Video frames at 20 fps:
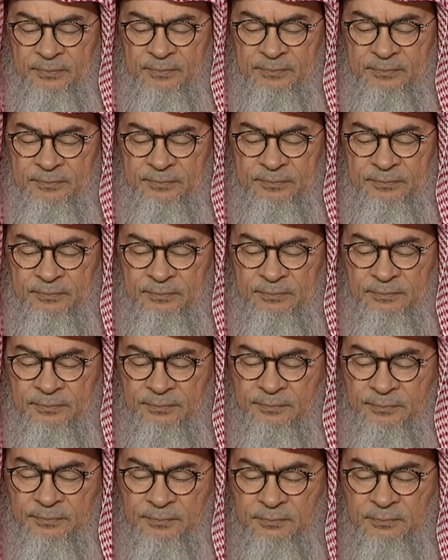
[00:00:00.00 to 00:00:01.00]

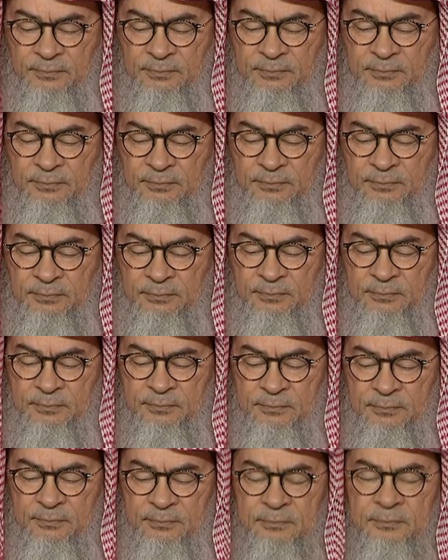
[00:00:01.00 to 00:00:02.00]
Nobody speaks.